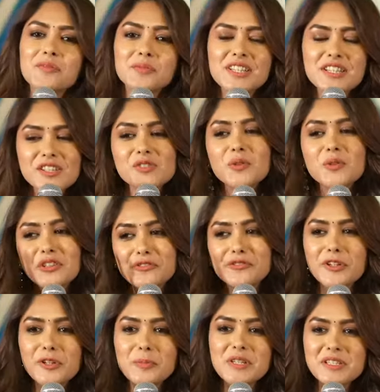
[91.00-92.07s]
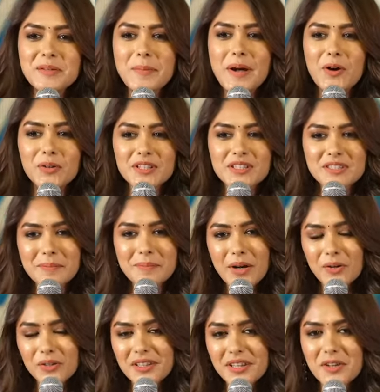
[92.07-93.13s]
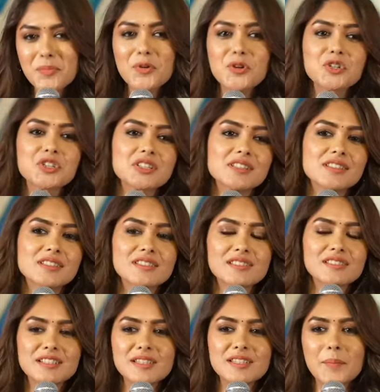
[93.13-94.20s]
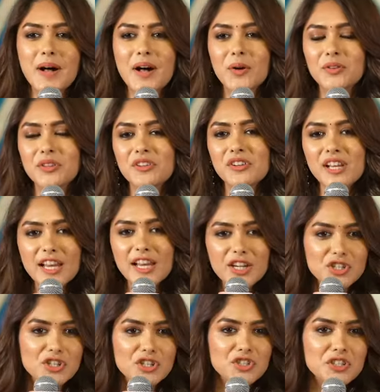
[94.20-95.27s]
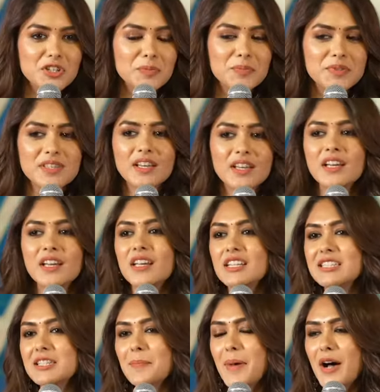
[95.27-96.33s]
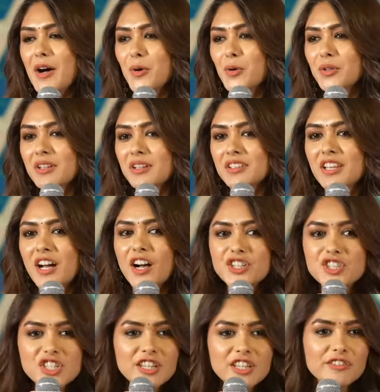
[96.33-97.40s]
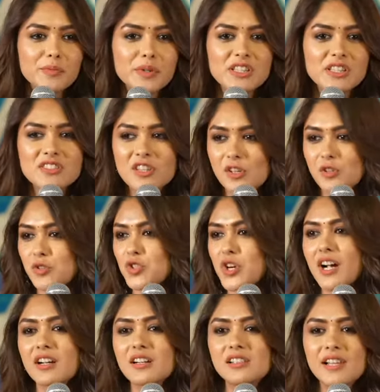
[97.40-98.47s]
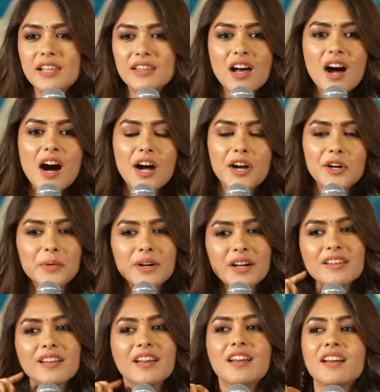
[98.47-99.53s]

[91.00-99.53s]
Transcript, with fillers: this is what the film is about it's about the emotions it's about the relationships it's about the achievements the struggle and the hard work